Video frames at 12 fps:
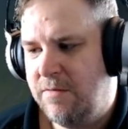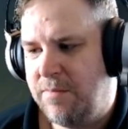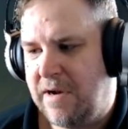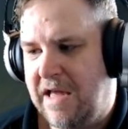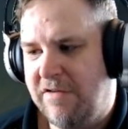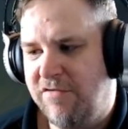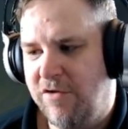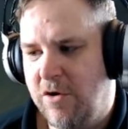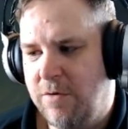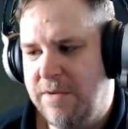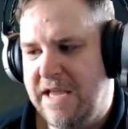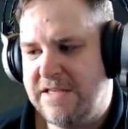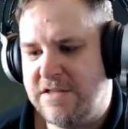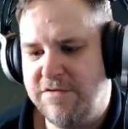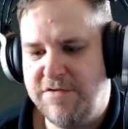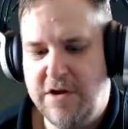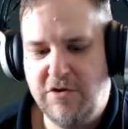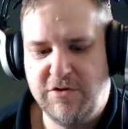platform is the
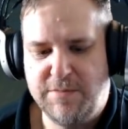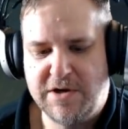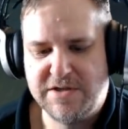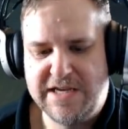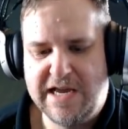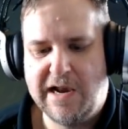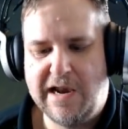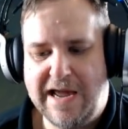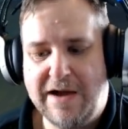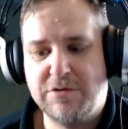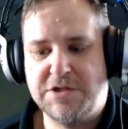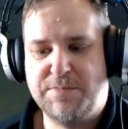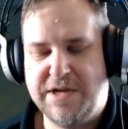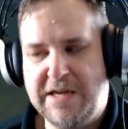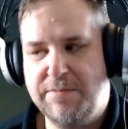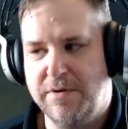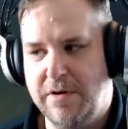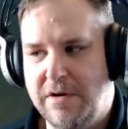future, because it allows
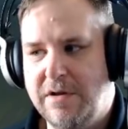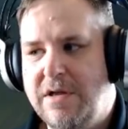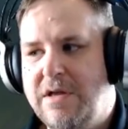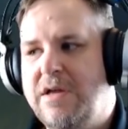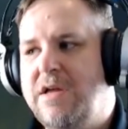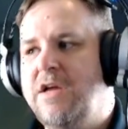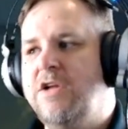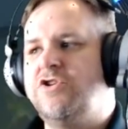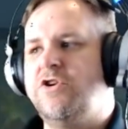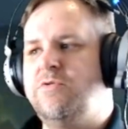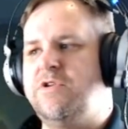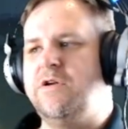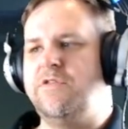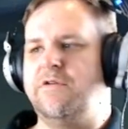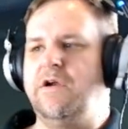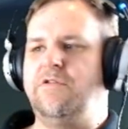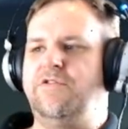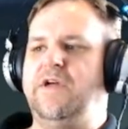people to do
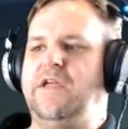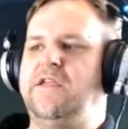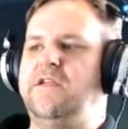their own thing.